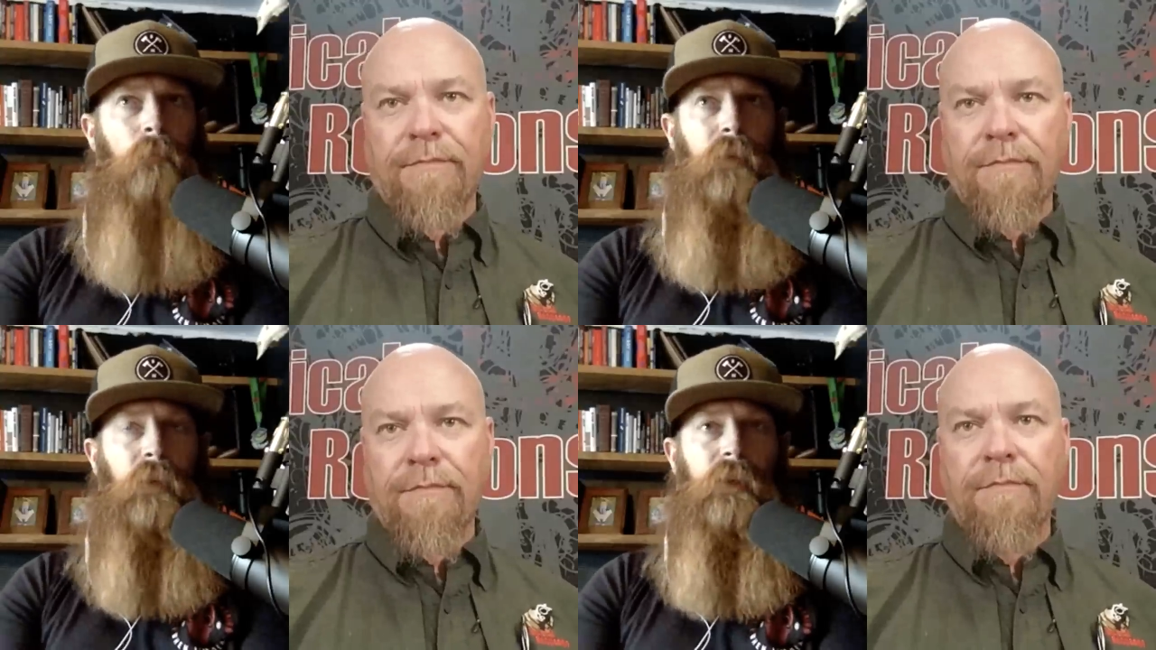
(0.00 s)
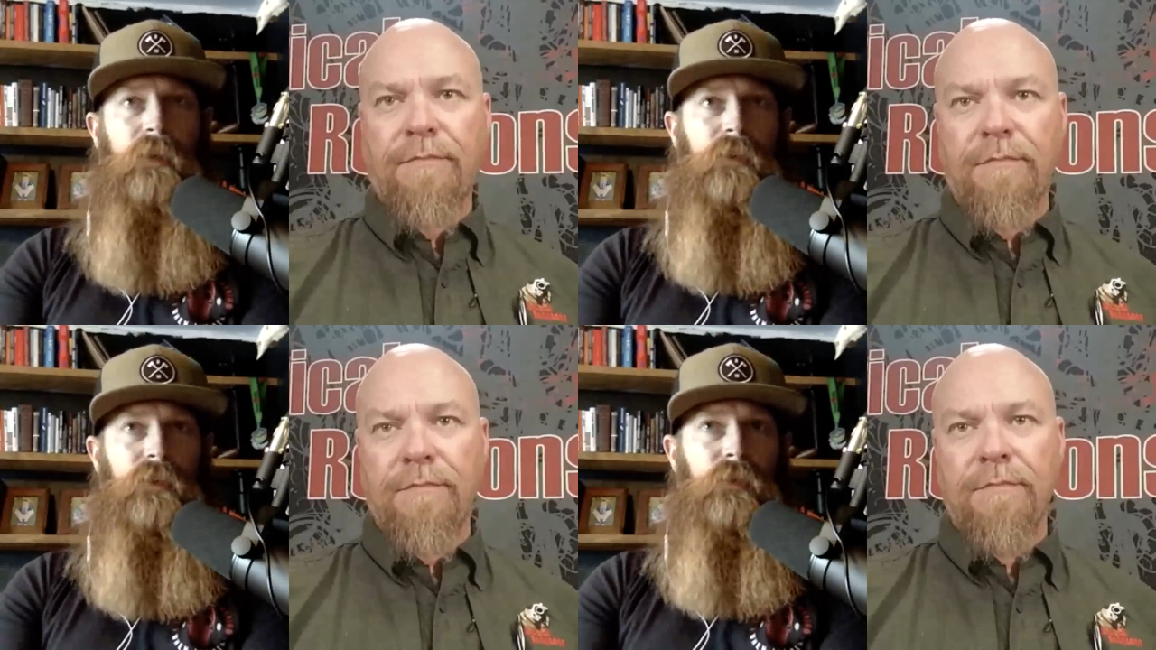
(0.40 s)
Speaker 1: ability
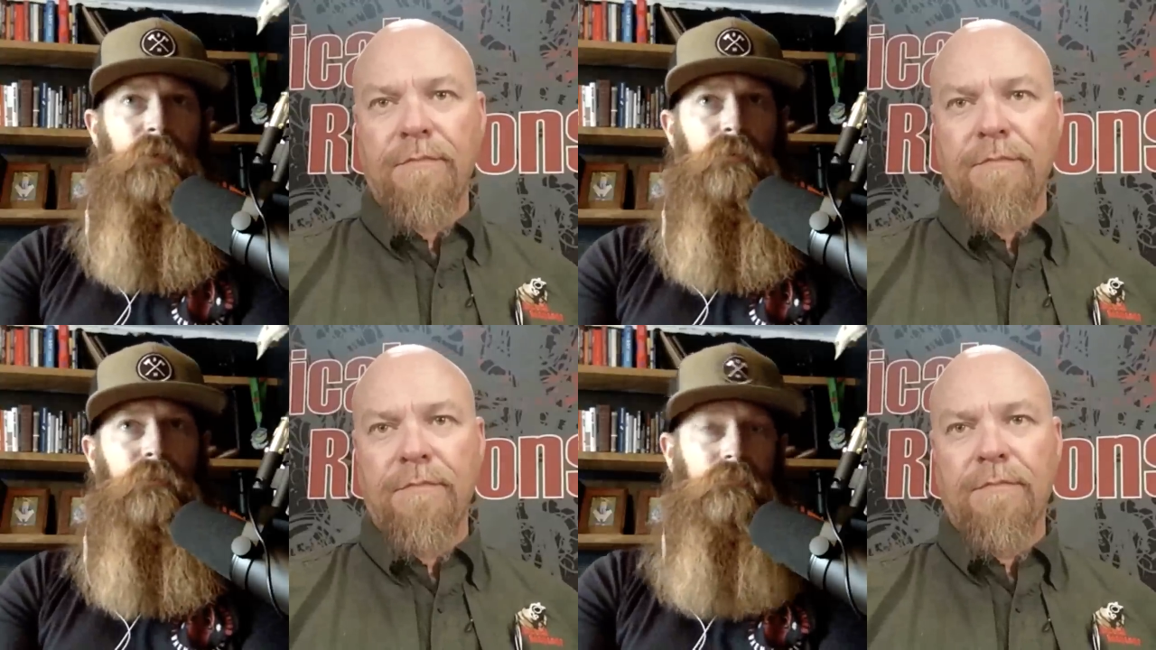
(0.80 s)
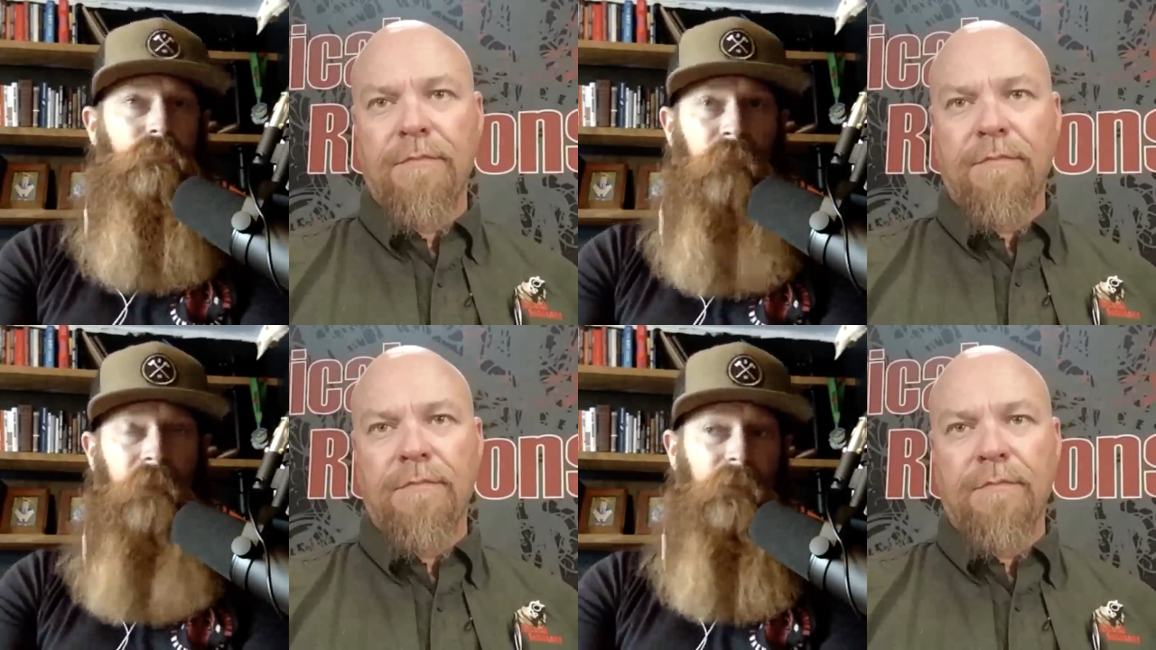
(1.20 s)
to do,
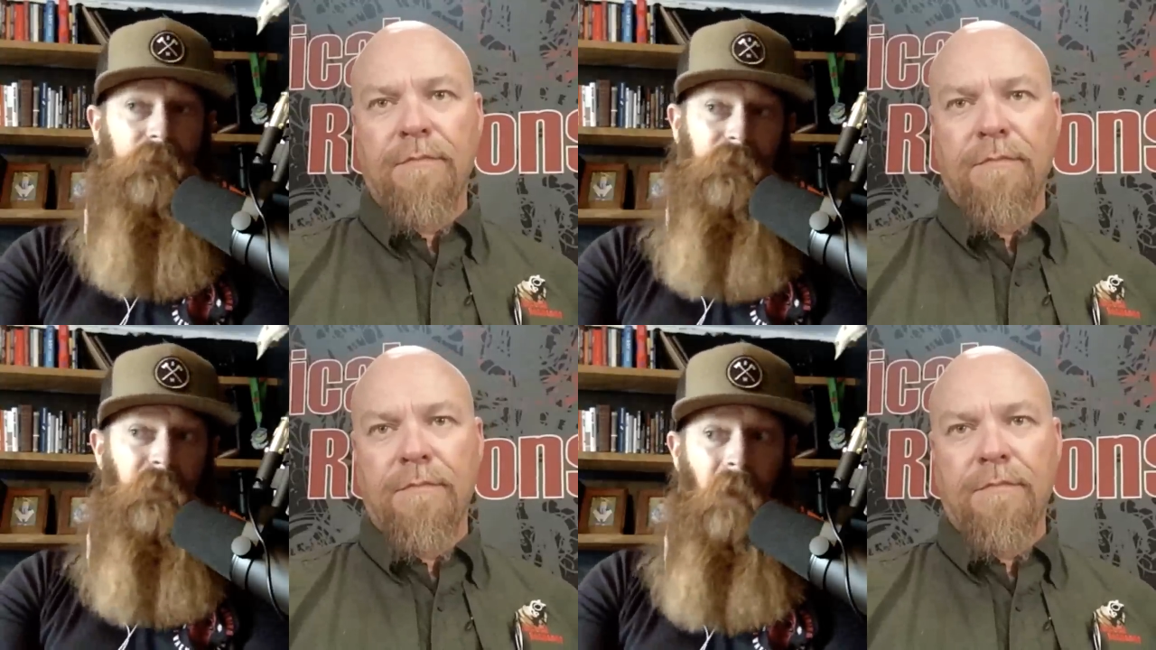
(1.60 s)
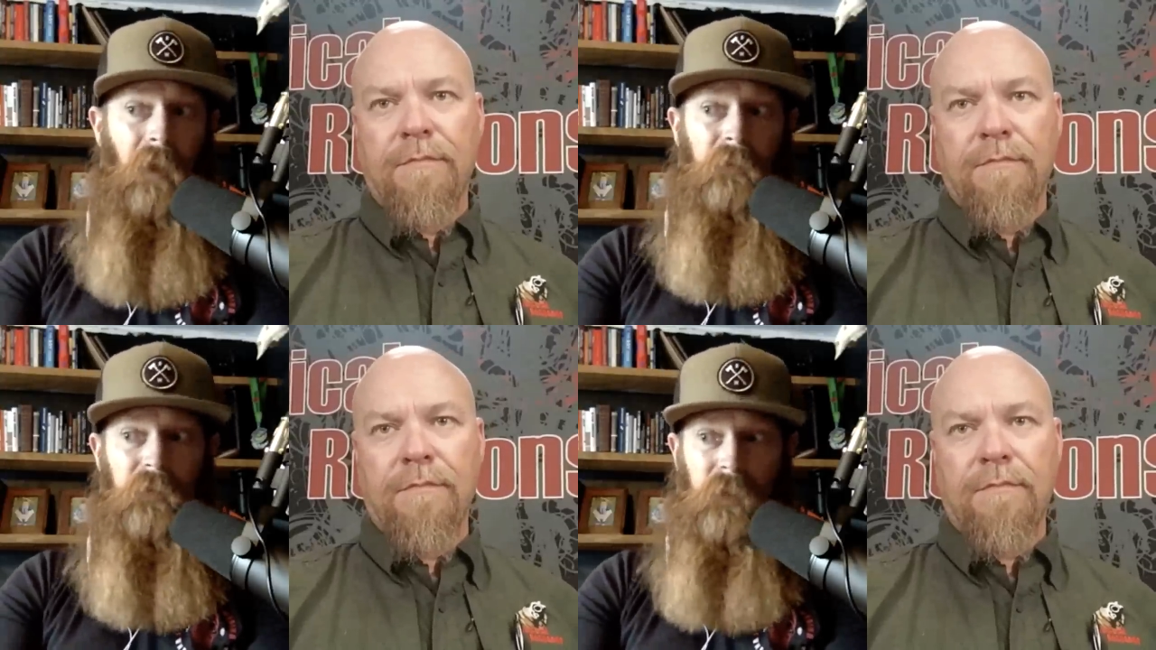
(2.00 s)
frankly, to do
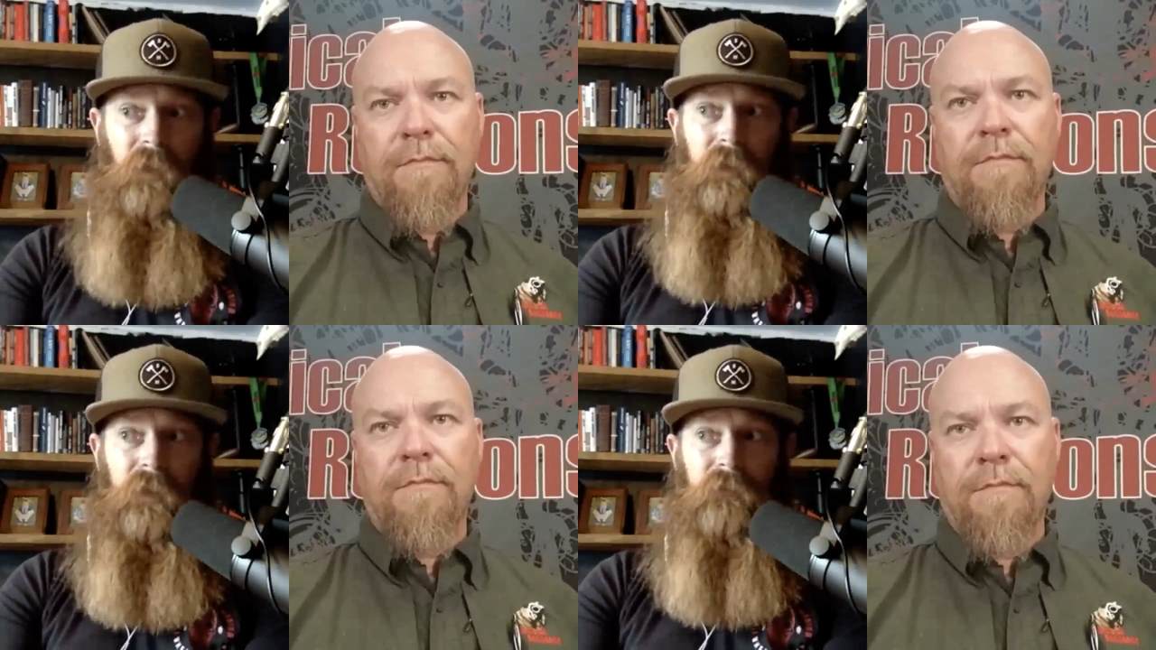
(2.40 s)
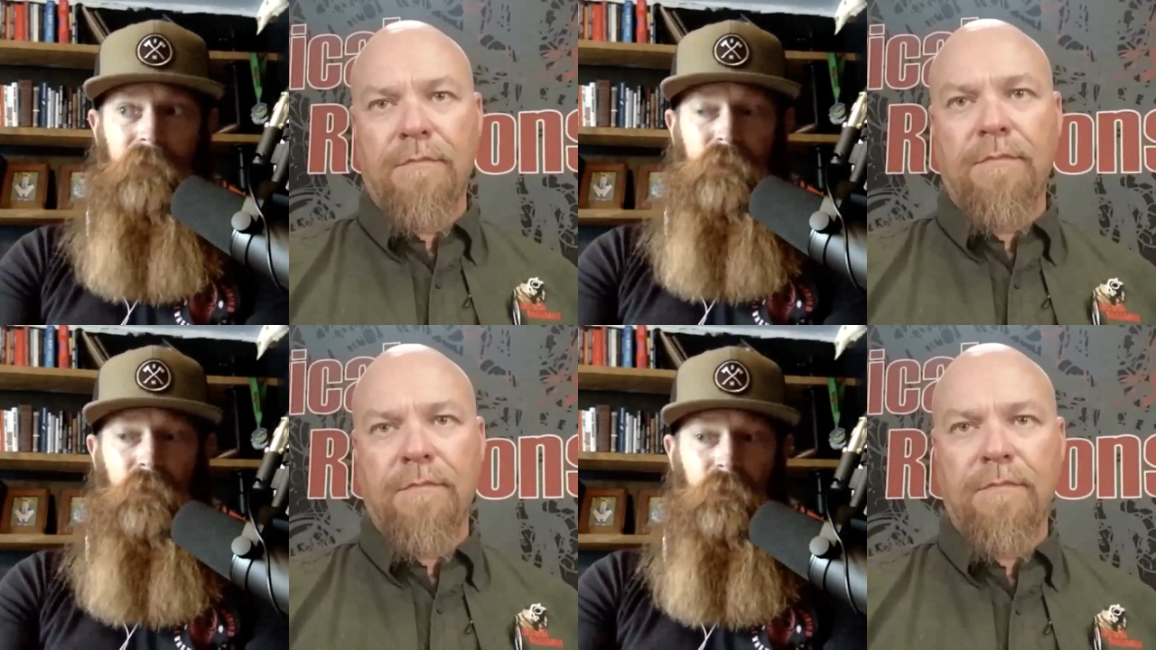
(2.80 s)
harm to another
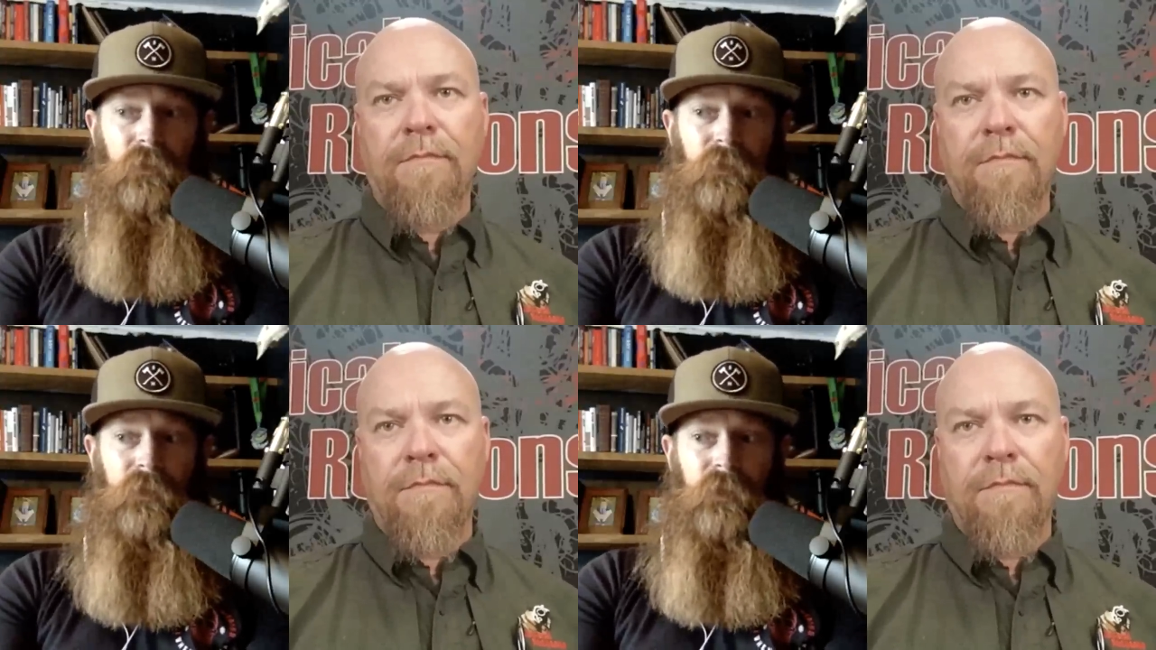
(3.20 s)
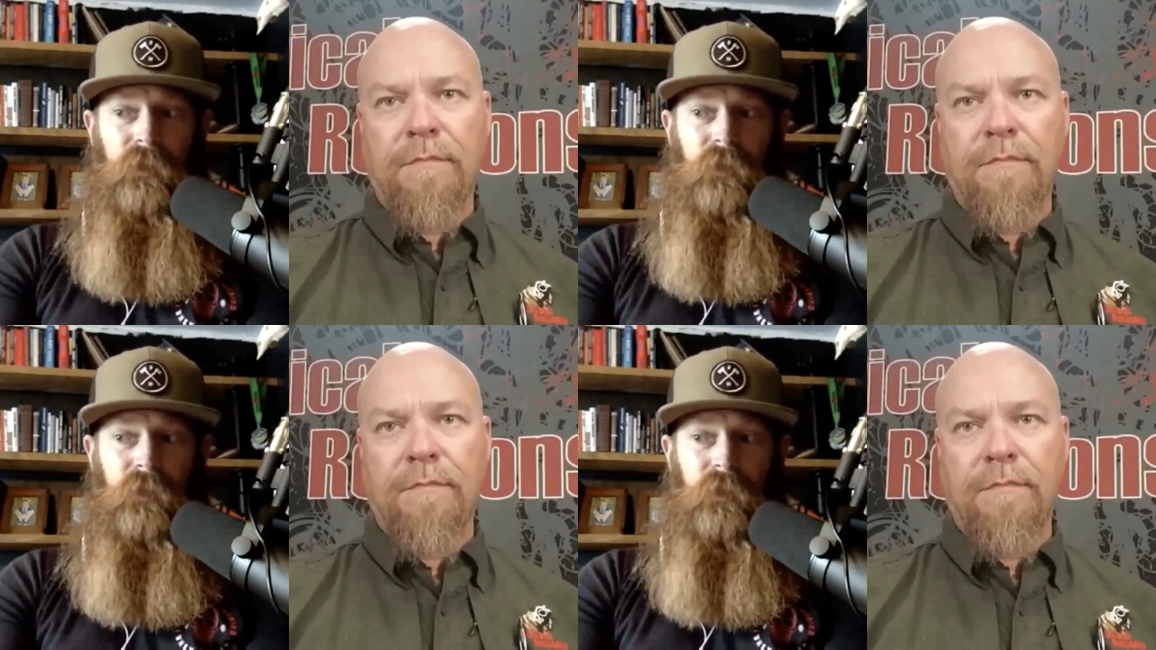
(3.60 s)
individual,